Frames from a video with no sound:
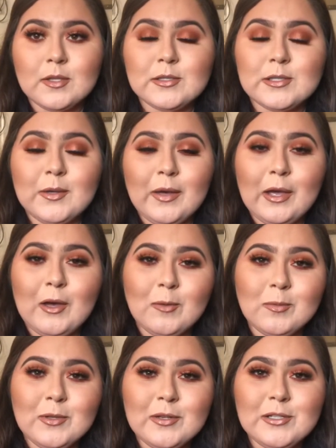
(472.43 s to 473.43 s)
So I
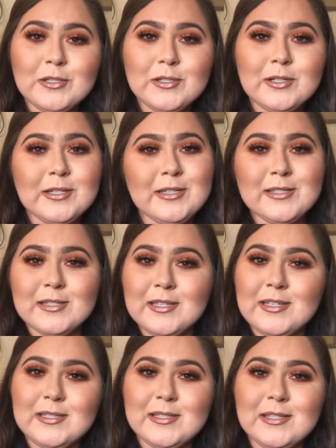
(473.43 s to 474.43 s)
hope you enjoyed this
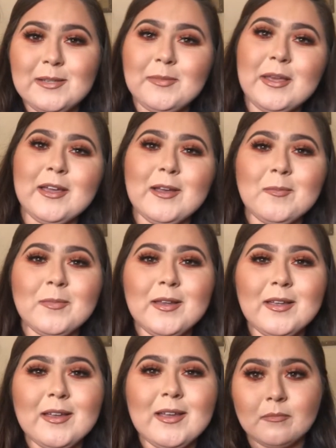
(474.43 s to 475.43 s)
easy makeup
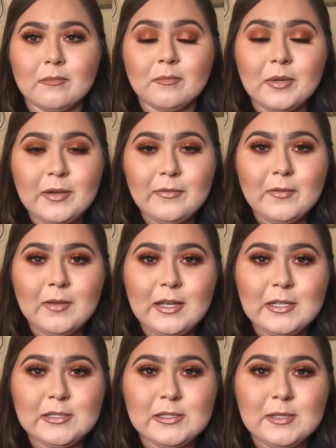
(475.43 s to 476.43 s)
look. But if you would
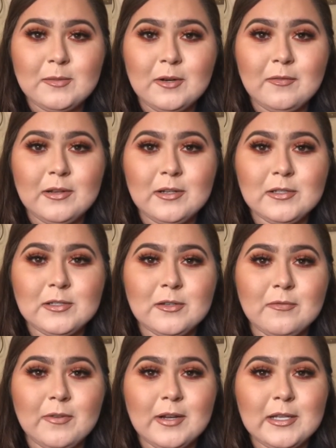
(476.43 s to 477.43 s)
like to see more videos,
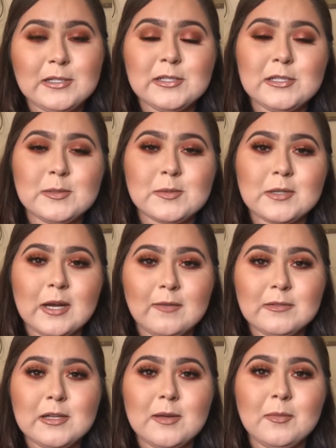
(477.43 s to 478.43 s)
don't forget to
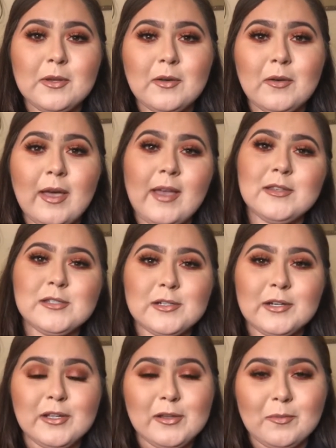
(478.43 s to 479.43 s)
subscribe down below and
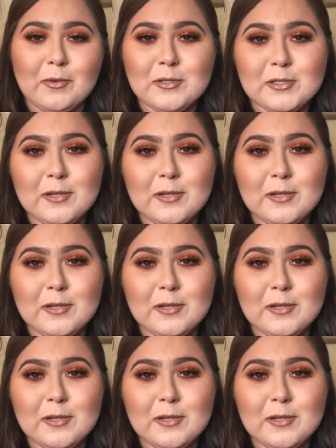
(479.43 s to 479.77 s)
turn on your post